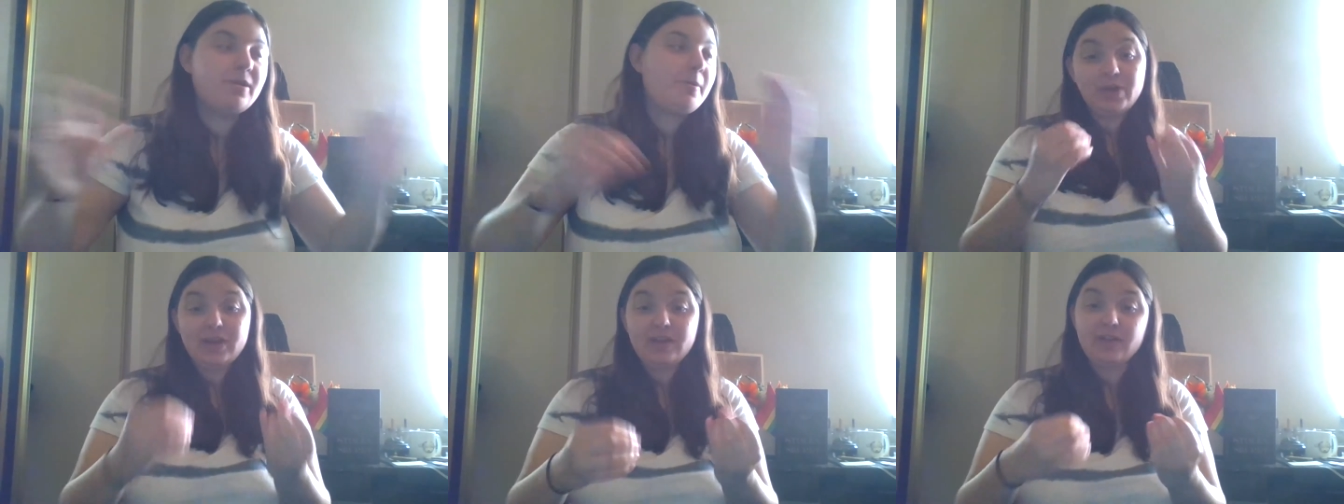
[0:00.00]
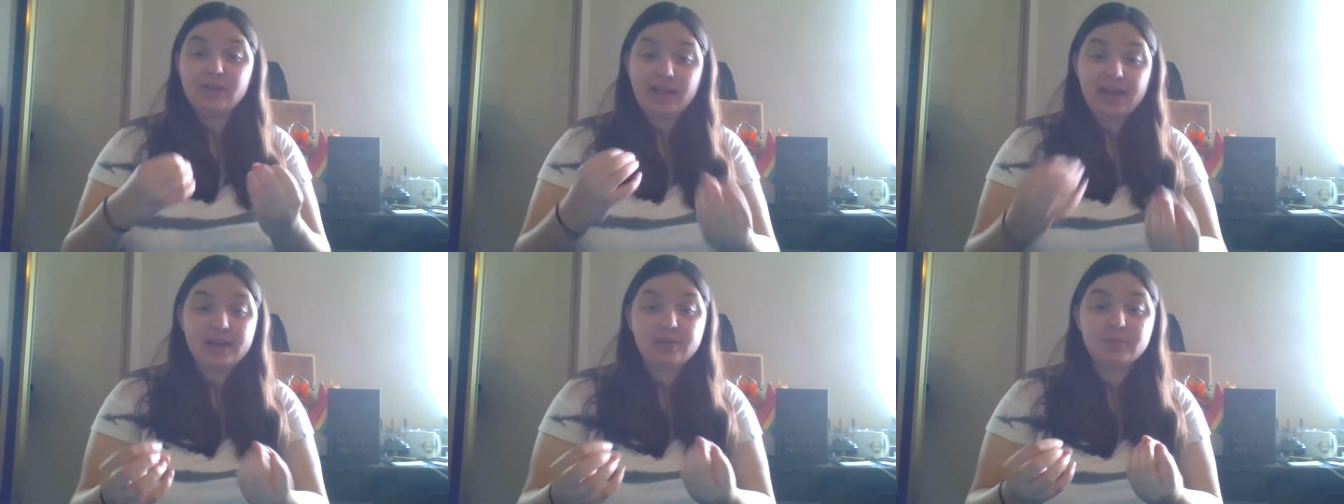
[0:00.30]

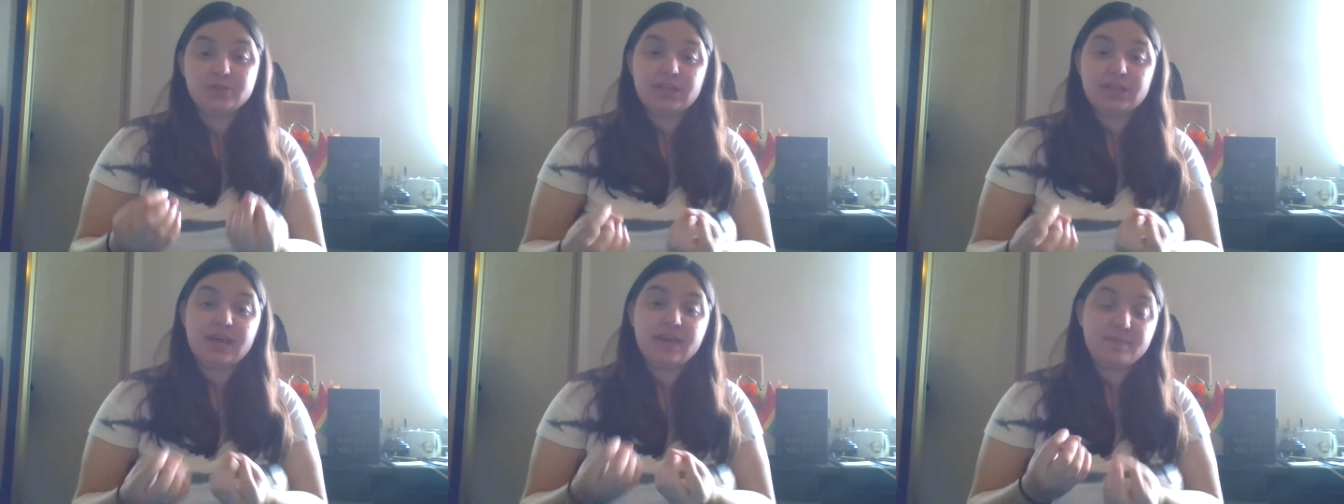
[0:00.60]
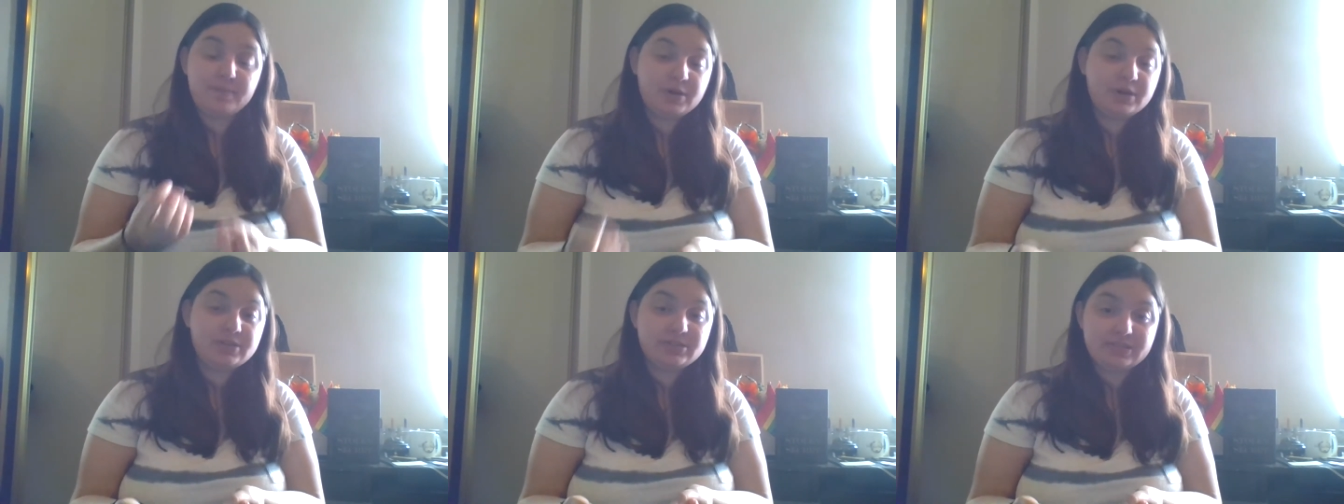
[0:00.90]
Real animals
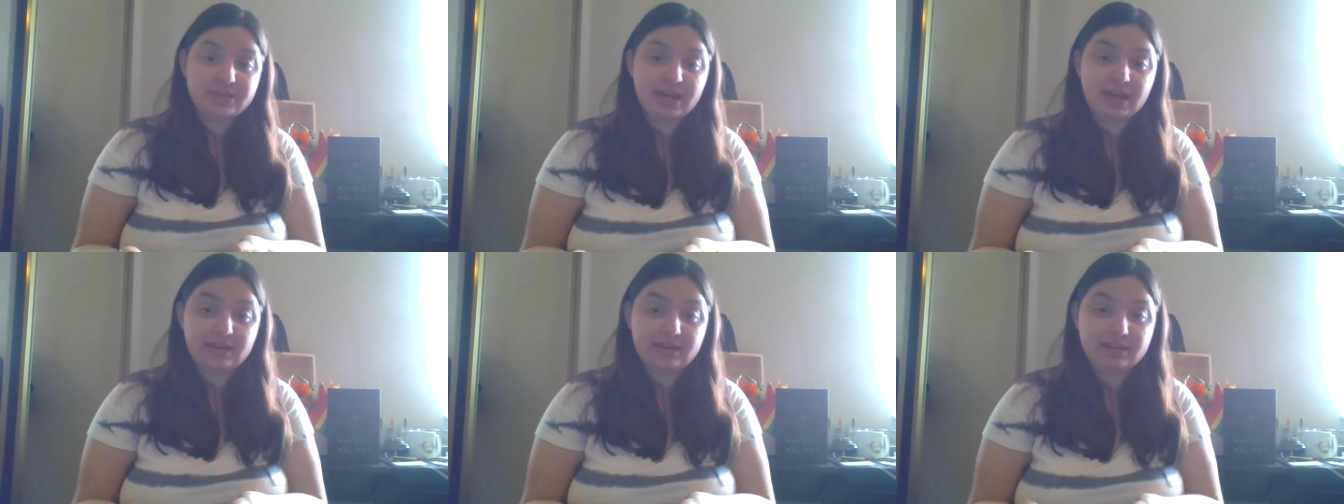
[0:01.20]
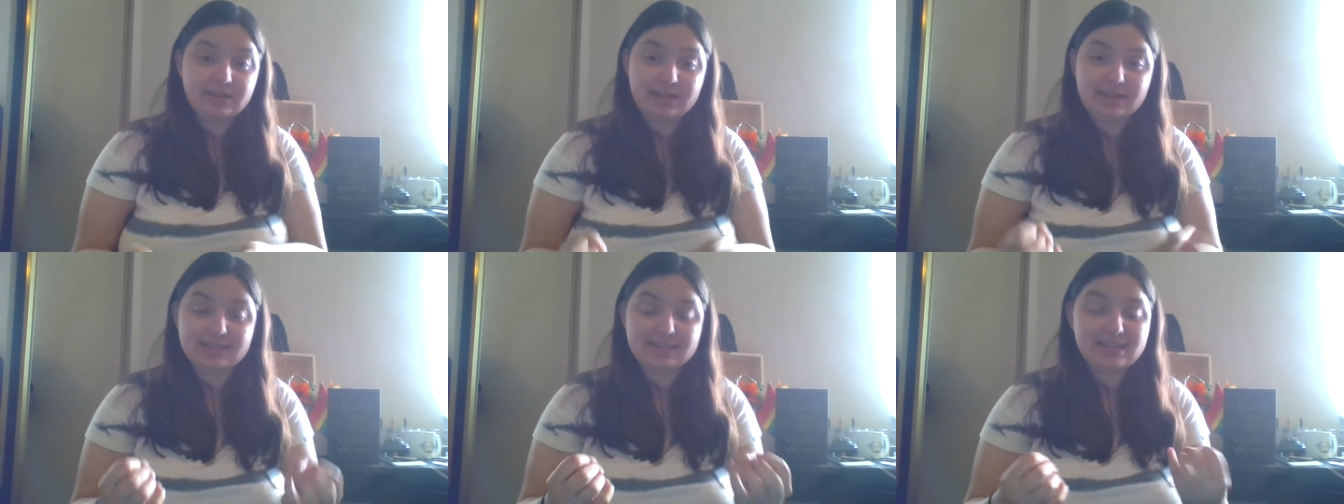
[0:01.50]
have
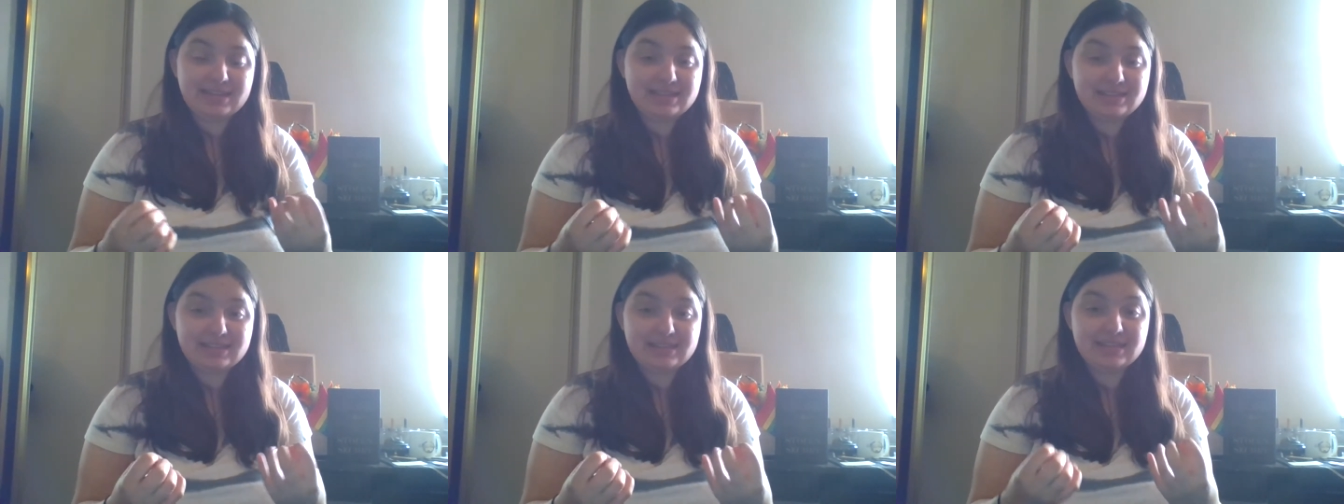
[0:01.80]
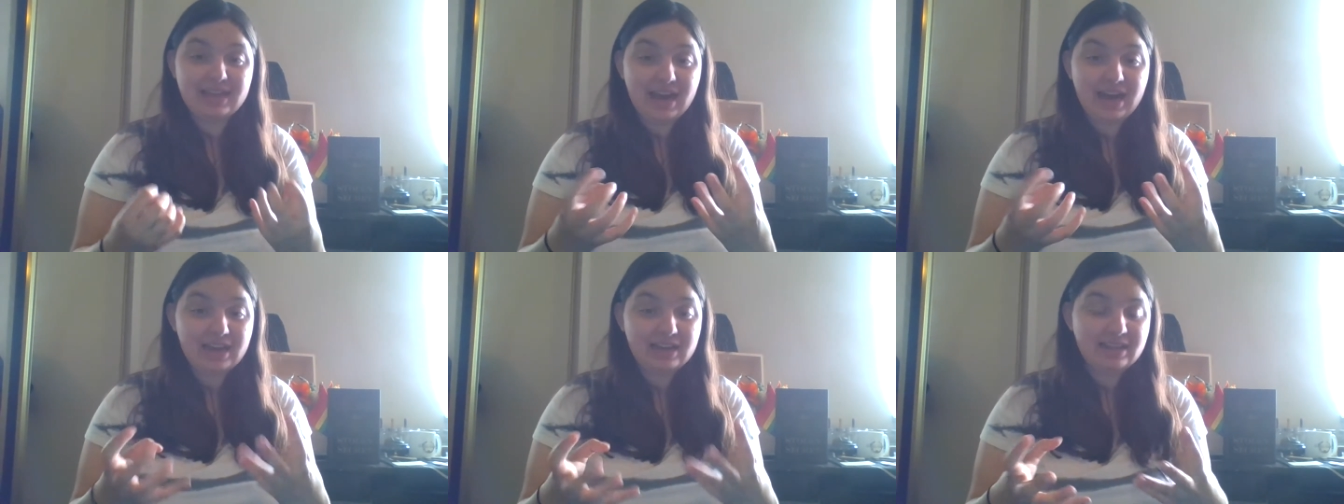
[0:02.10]
personalities, and it's
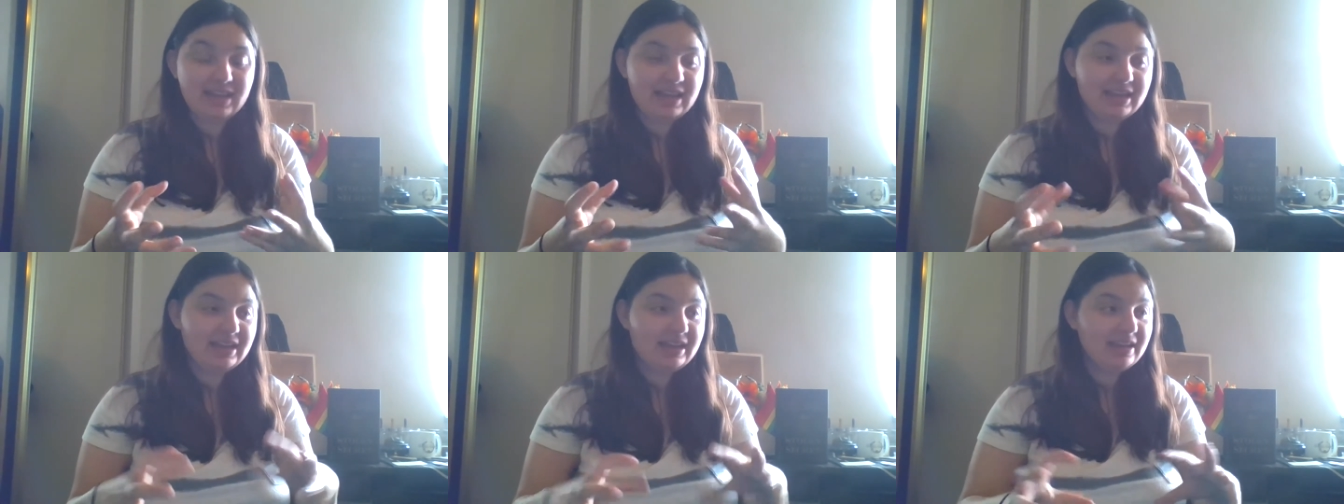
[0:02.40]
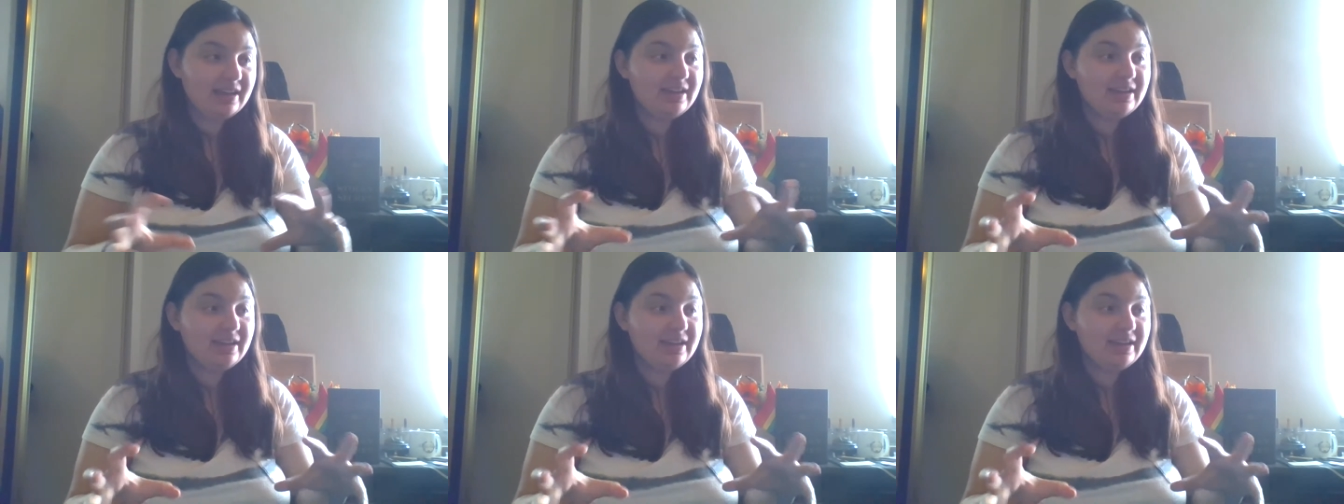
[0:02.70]
not like